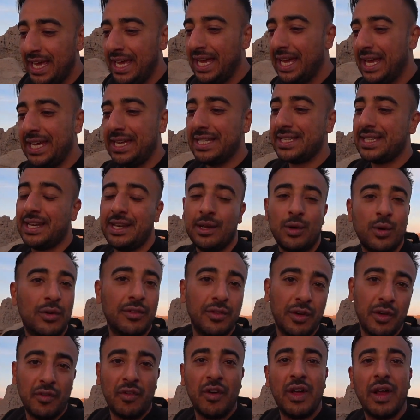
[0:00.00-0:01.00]
is an
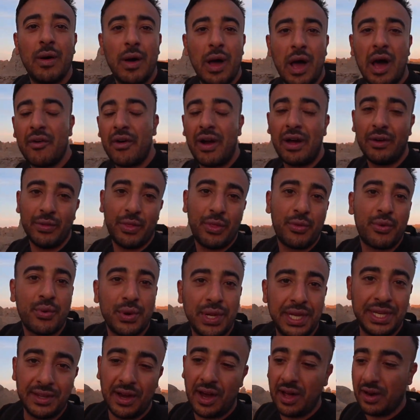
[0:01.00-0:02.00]
equivalent of around
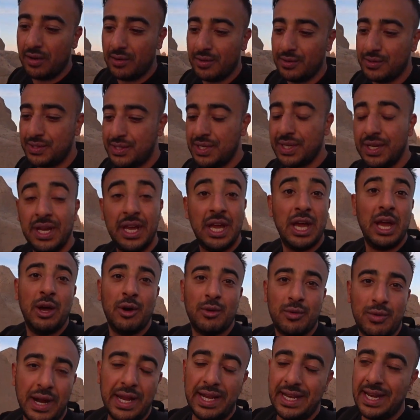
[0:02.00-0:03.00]
$3
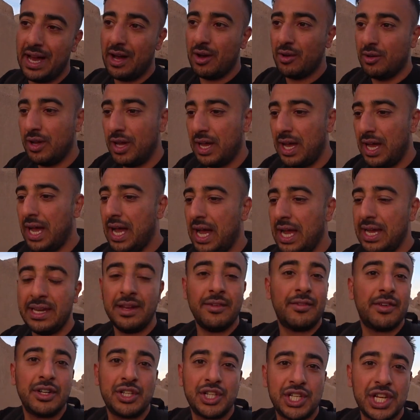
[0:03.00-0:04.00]
right now. I
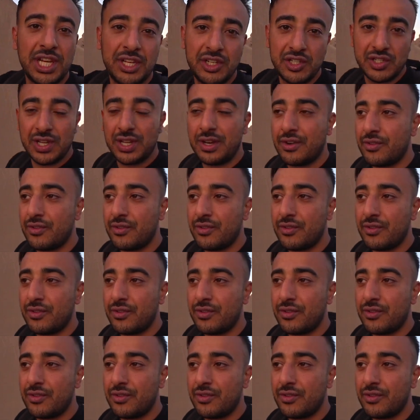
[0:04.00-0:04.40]
never changed the